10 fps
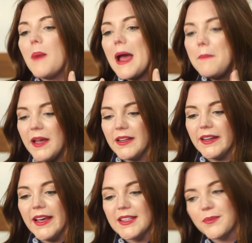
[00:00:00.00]
So my
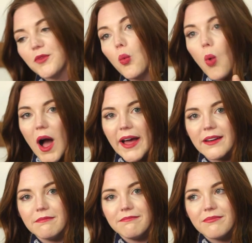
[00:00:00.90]
opinion is,
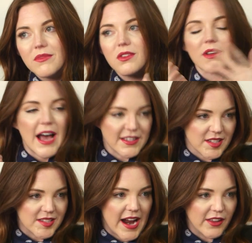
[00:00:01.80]
one,
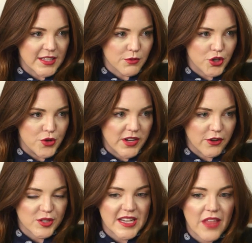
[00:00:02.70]
as a stylist, I'm sure you
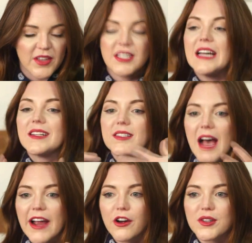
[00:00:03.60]
can understand this.
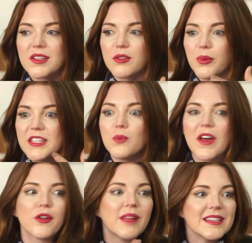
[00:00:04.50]
Designers, the reason
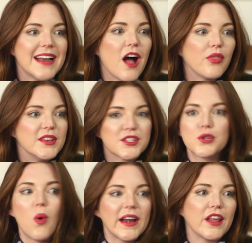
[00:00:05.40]
why they're lending out
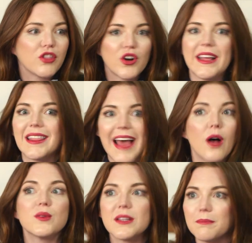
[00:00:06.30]
these $20,000,
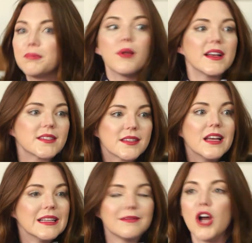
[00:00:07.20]

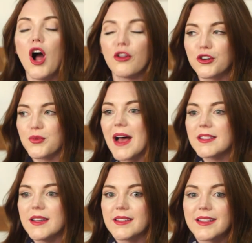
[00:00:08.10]
$30,000+
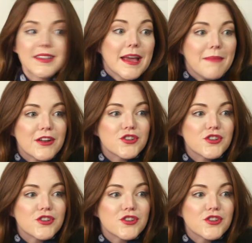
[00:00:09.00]
dresses is to get